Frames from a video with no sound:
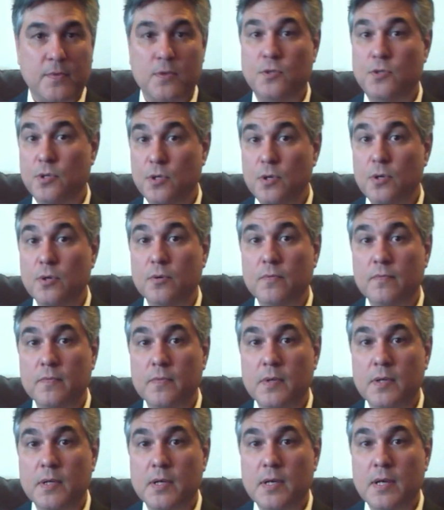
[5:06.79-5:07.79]
2,
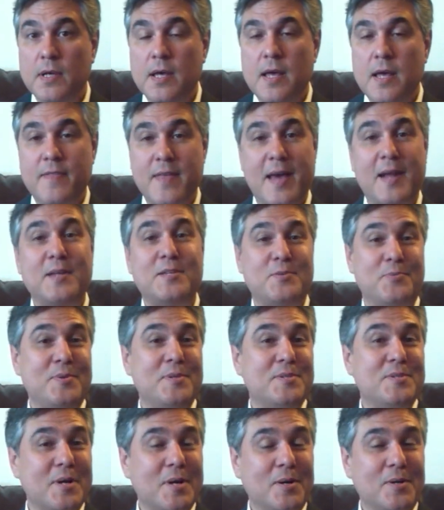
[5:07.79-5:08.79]
that its
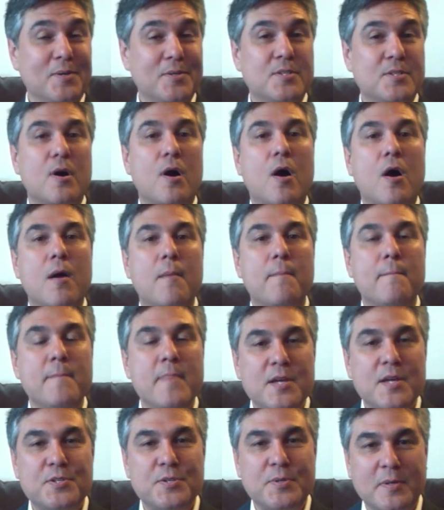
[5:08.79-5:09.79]
results are
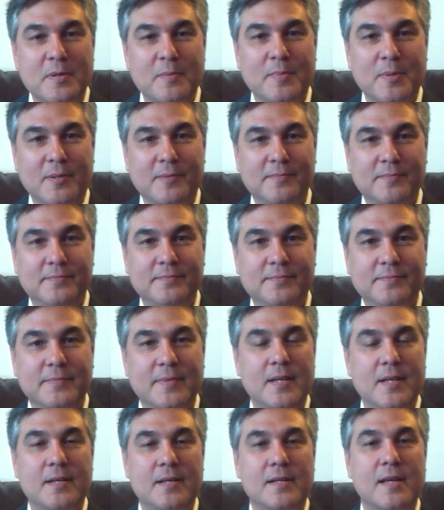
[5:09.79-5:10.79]
measurable.
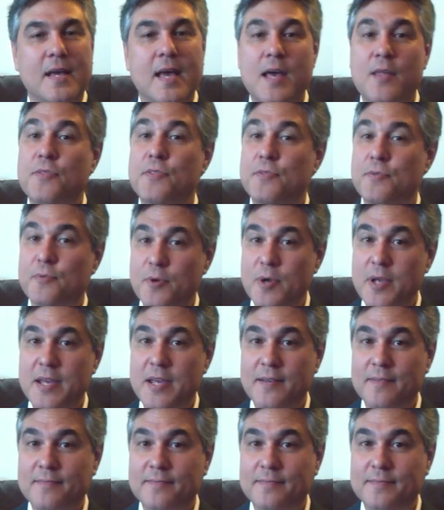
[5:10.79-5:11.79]
And 3,
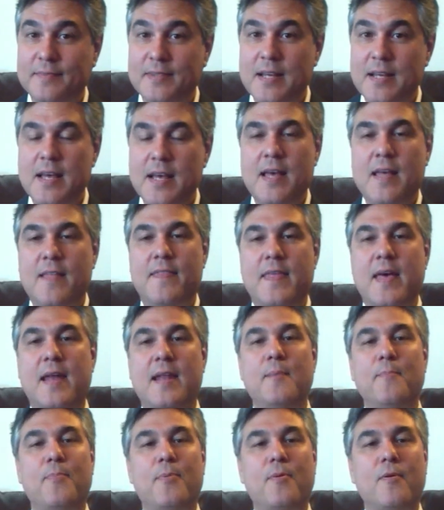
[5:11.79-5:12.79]
that
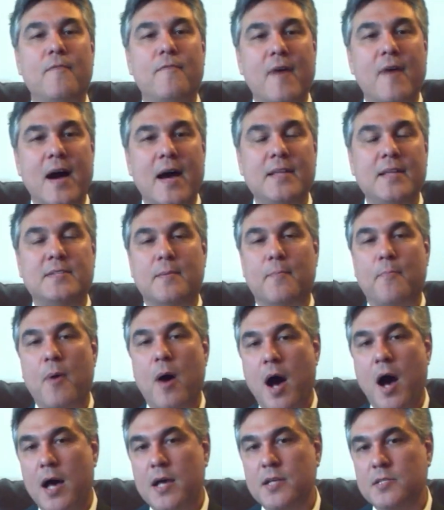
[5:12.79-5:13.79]
it provides a
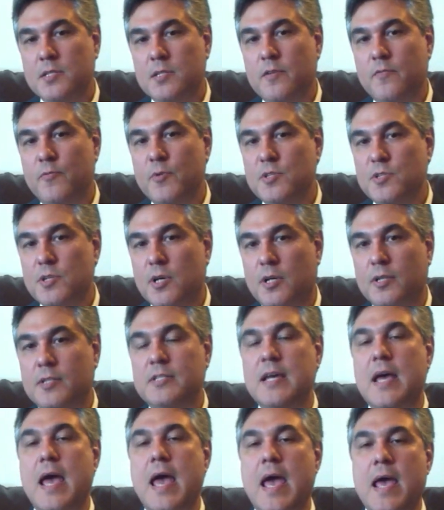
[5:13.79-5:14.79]
positive result
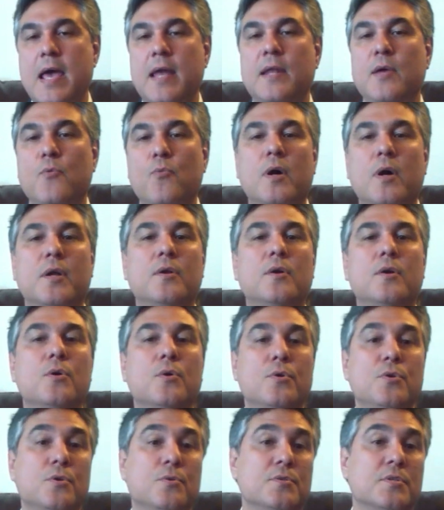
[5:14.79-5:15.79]
to anyone who
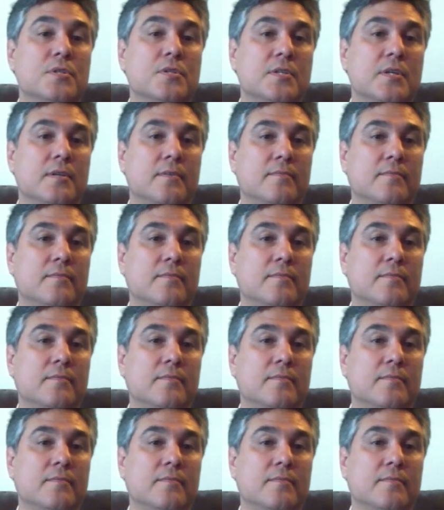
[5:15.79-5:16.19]
uses it.